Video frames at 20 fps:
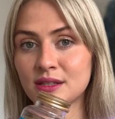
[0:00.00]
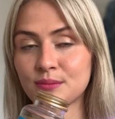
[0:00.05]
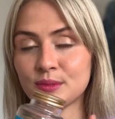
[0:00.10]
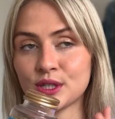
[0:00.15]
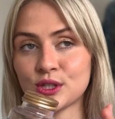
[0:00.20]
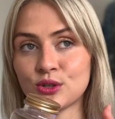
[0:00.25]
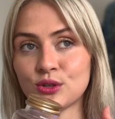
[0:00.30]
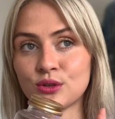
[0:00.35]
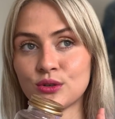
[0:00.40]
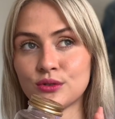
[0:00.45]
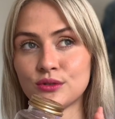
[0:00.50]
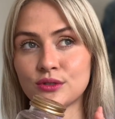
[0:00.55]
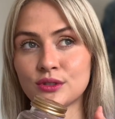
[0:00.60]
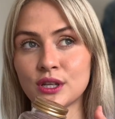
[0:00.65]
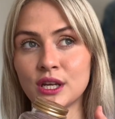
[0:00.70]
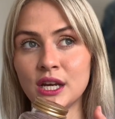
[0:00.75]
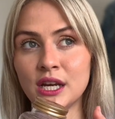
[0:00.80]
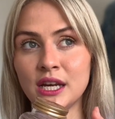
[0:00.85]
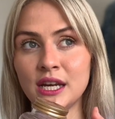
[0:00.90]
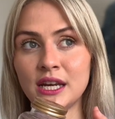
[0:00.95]
because
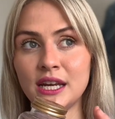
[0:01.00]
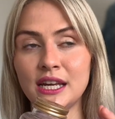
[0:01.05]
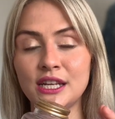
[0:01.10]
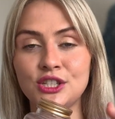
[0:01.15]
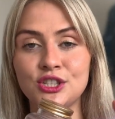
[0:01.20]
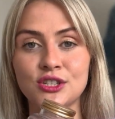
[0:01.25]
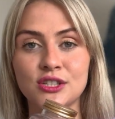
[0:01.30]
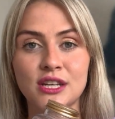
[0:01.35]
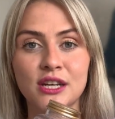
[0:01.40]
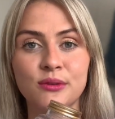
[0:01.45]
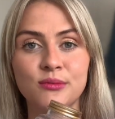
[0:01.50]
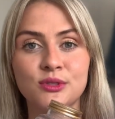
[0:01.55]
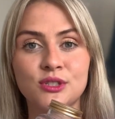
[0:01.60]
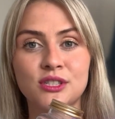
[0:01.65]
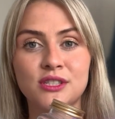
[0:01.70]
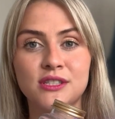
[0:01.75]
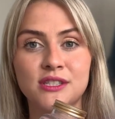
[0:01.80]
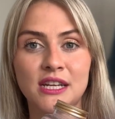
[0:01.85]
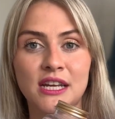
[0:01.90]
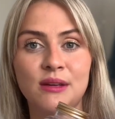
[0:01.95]
it just helps to
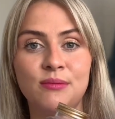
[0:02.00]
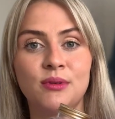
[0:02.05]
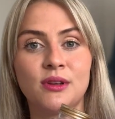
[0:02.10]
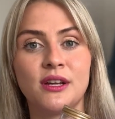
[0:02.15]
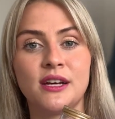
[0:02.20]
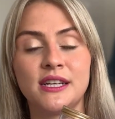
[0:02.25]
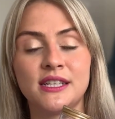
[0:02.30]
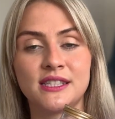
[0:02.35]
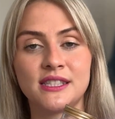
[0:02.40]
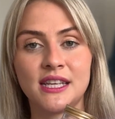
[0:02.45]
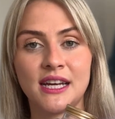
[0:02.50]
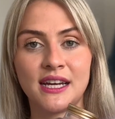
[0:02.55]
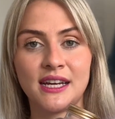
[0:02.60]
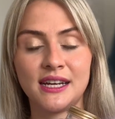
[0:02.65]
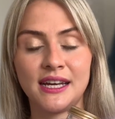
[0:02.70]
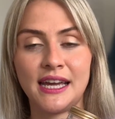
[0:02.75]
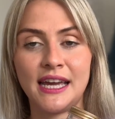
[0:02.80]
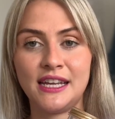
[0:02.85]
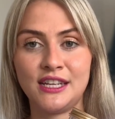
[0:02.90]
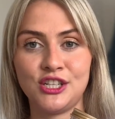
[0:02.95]
stabilize that
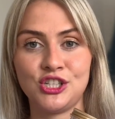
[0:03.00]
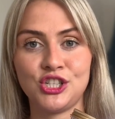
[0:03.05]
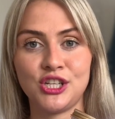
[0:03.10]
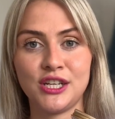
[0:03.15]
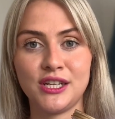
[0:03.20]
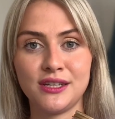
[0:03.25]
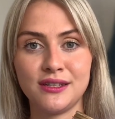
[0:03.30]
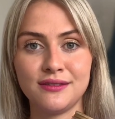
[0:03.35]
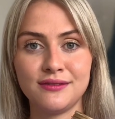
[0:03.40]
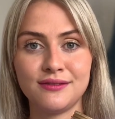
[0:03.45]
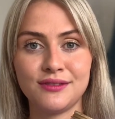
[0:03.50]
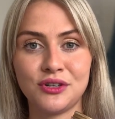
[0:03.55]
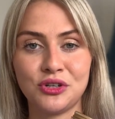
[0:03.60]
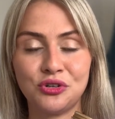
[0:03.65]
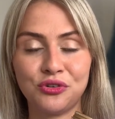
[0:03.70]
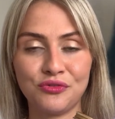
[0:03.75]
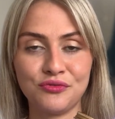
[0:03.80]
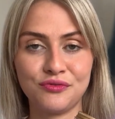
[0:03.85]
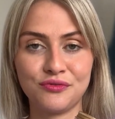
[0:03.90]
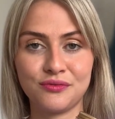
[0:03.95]
energy
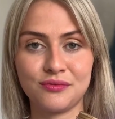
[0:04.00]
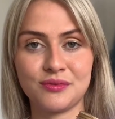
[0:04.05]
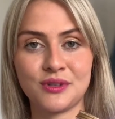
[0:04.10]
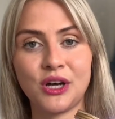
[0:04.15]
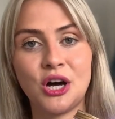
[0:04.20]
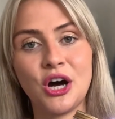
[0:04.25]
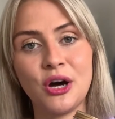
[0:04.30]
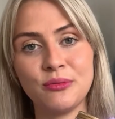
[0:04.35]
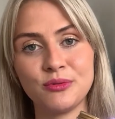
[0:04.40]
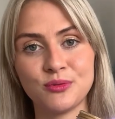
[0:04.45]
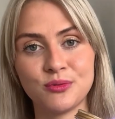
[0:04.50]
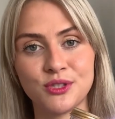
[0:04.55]
of carbs,